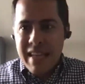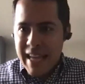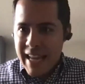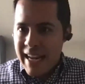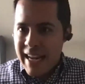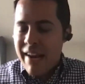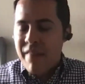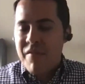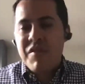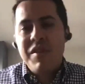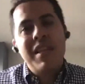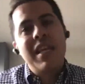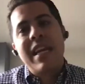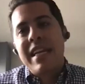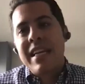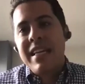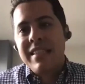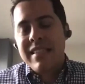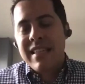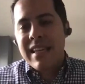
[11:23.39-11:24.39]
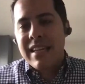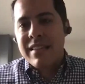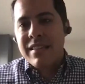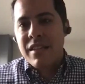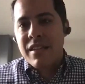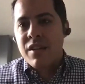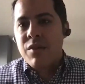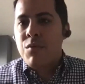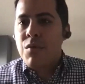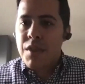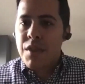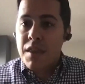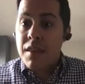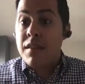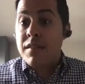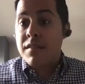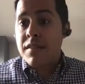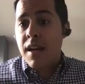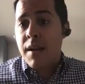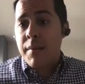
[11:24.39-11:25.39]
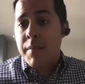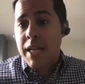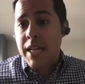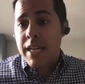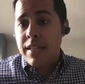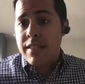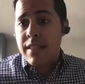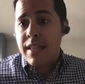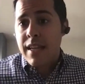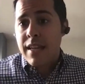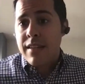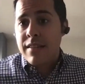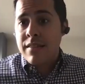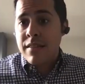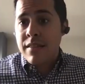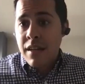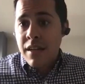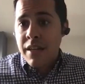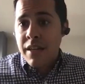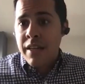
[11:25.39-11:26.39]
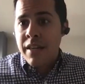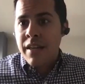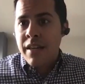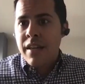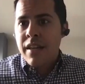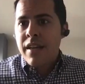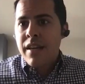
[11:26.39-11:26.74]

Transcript: getting everything I need to get done within the time I need to get it done,